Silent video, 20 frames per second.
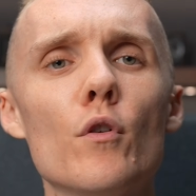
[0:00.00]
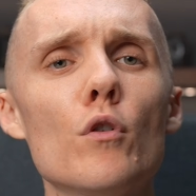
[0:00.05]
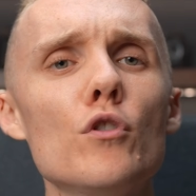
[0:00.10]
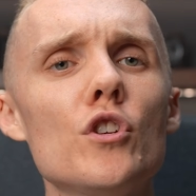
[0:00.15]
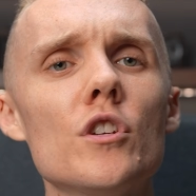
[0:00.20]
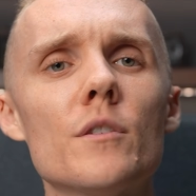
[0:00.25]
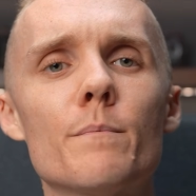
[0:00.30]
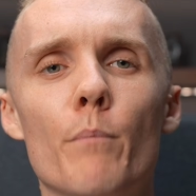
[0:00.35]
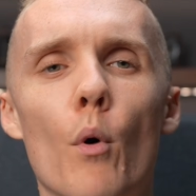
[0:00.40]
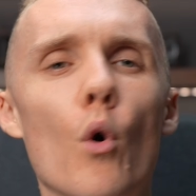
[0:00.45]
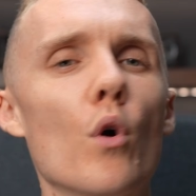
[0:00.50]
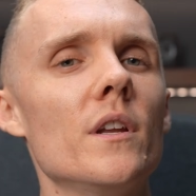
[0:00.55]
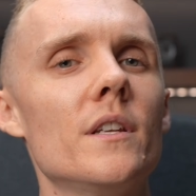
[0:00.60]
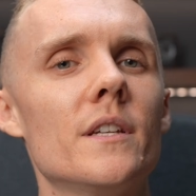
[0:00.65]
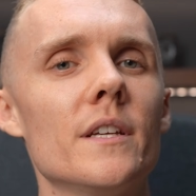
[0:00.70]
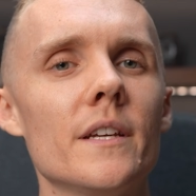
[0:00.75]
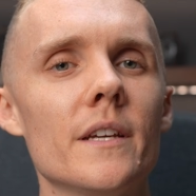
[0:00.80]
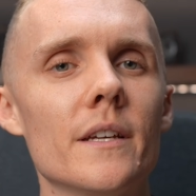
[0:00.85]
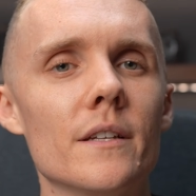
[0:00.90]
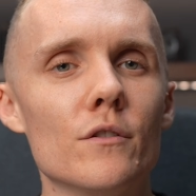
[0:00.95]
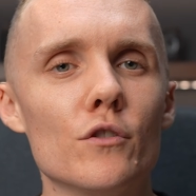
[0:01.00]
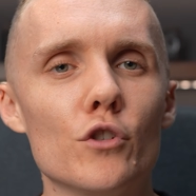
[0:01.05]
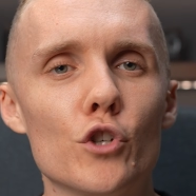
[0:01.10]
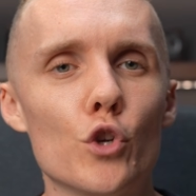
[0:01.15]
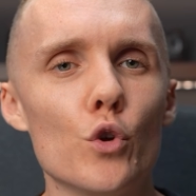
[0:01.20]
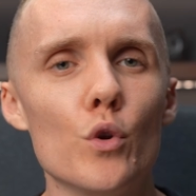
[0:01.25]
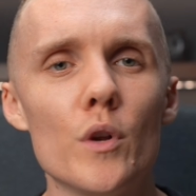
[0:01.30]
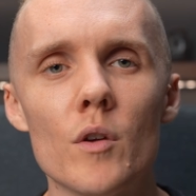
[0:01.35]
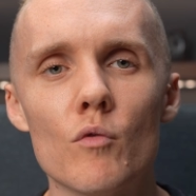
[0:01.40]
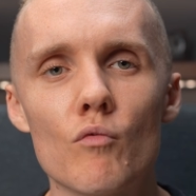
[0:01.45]
you're just pointing and
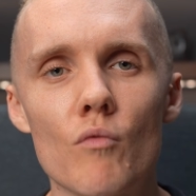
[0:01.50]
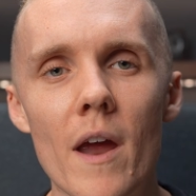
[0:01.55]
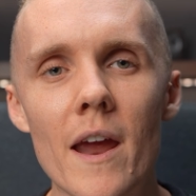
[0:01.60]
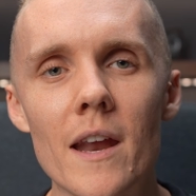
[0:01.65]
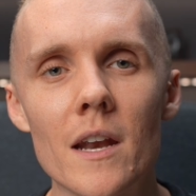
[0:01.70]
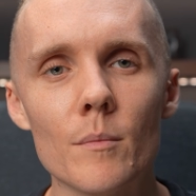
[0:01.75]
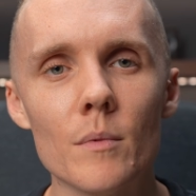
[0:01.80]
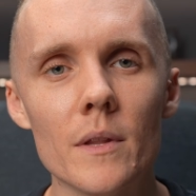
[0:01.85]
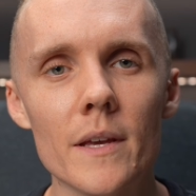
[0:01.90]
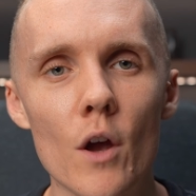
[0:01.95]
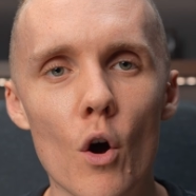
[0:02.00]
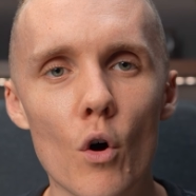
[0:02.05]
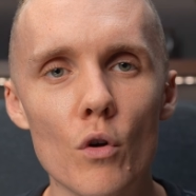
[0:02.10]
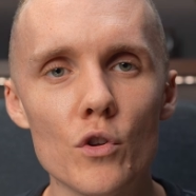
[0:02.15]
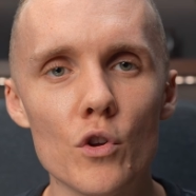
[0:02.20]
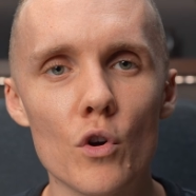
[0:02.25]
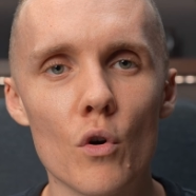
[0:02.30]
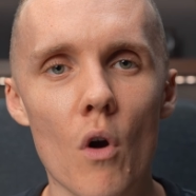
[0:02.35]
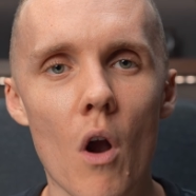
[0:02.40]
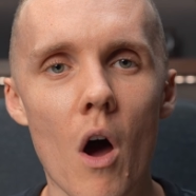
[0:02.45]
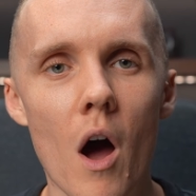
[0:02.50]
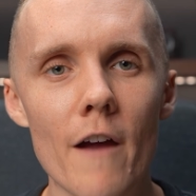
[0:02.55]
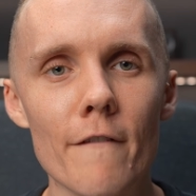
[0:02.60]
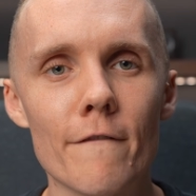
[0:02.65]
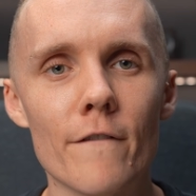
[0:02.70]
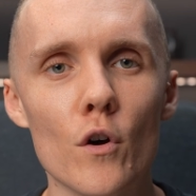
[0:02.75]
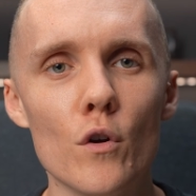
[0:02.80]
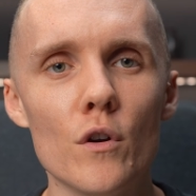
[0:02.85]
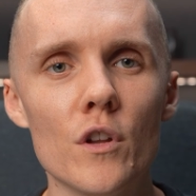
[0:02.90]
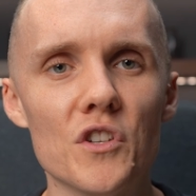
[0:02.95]
shooting randomly on your
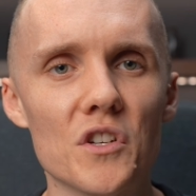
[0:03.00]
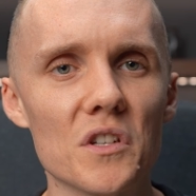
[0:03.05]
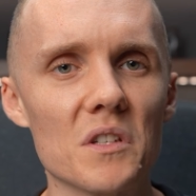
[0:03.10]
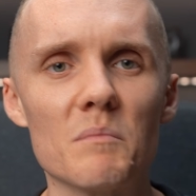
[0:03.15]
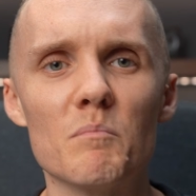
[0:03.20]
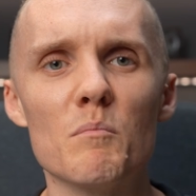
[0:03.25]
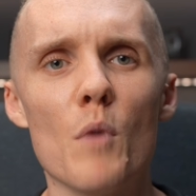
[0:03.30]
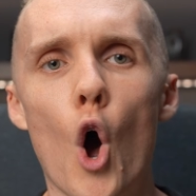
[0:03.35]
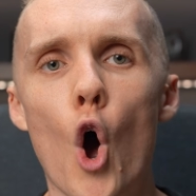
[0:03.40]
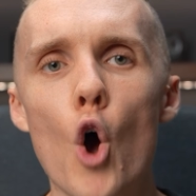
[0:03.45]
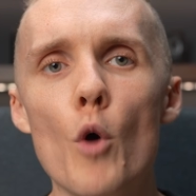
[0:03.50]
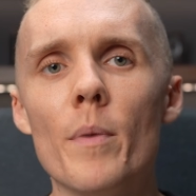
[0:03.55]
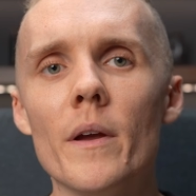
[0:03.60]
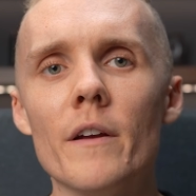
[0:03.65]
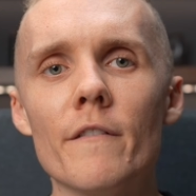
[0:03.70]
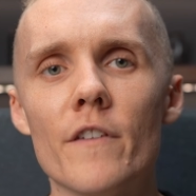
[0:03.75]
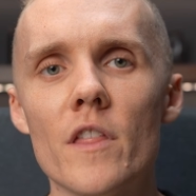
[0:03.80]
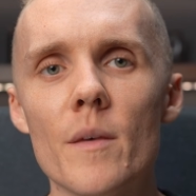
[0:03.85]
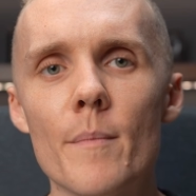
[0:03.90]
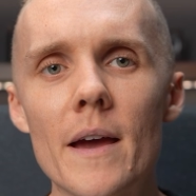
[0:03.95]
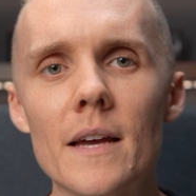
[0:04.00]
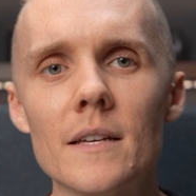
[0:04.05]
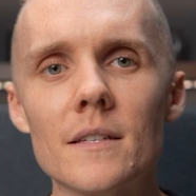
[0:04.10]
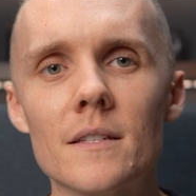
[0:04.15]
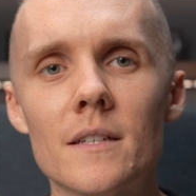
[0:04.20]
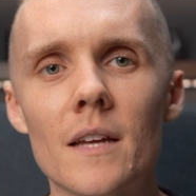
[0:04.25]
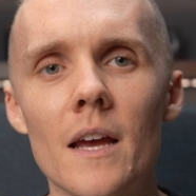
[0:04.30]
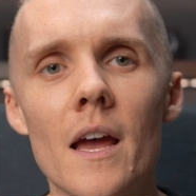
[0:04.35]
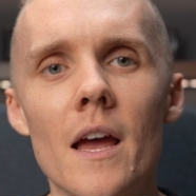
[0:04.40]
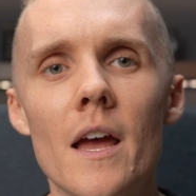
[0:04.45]
iPhone and just hoping for the
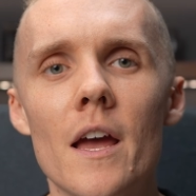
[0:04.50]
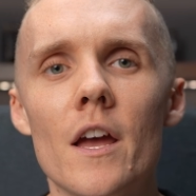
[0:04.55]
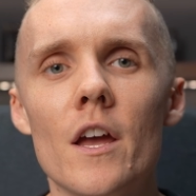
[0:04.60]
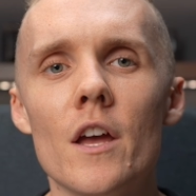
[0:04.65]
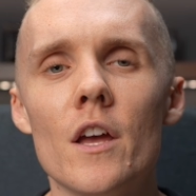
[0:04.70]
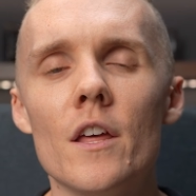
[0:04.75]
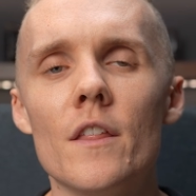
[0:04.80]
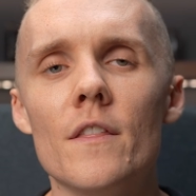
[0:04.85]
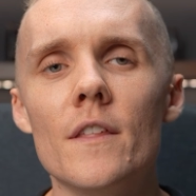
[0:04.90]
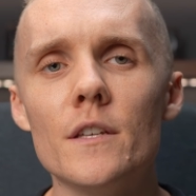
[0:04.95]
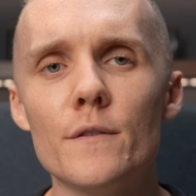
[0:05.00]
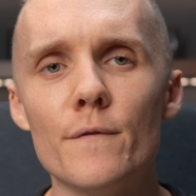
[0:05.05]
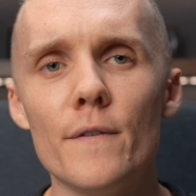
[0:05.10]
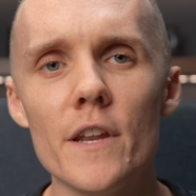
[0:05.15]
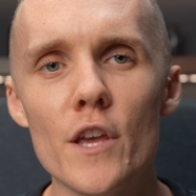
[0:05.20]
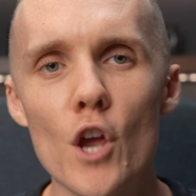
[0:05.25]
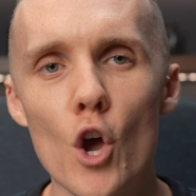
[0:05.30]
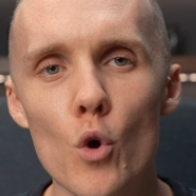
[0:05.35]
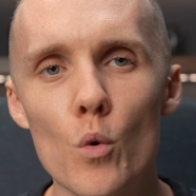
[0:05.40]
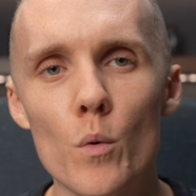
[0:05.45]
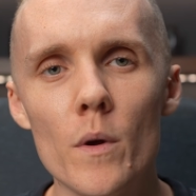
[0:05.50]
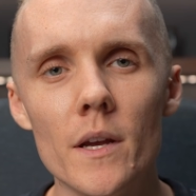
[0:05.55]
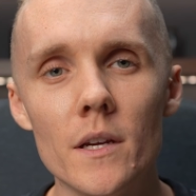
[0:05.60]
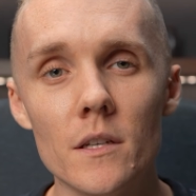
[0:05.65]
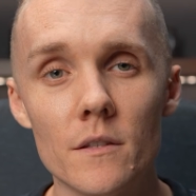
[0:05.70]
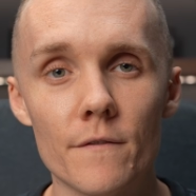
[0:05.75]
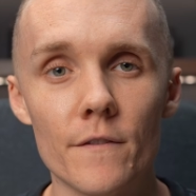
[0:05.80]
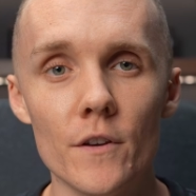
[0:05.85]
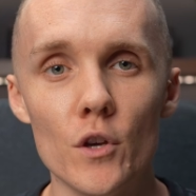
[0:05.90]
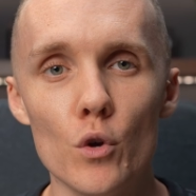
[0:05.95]
best, this video
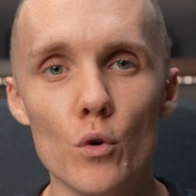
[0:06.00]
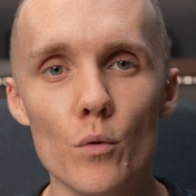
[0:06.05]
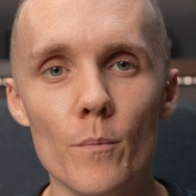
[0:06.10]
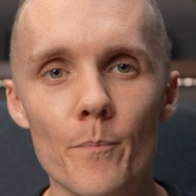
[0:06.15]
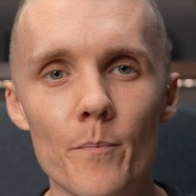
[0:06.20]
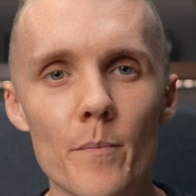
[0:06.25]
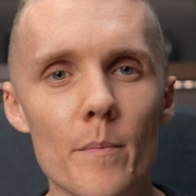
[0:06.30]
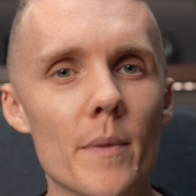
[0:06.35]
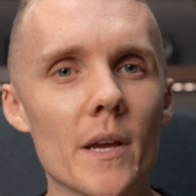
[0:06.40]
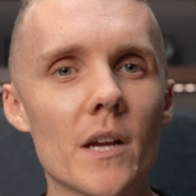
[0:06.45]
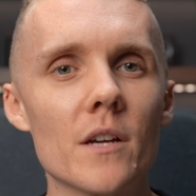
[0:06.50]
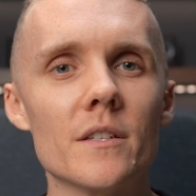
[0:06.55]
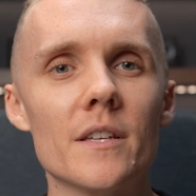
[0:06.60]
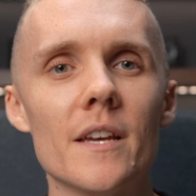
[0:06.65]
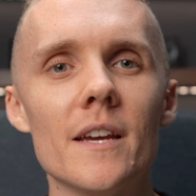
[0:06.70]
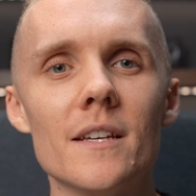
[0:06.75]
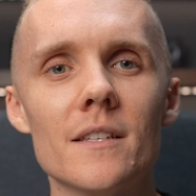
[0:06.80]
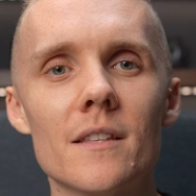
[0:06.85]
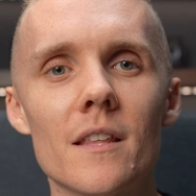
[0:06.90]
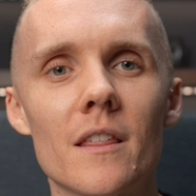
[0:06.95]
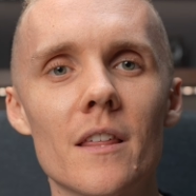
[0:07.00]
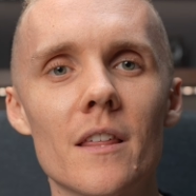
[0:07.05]
is for you. Because here's the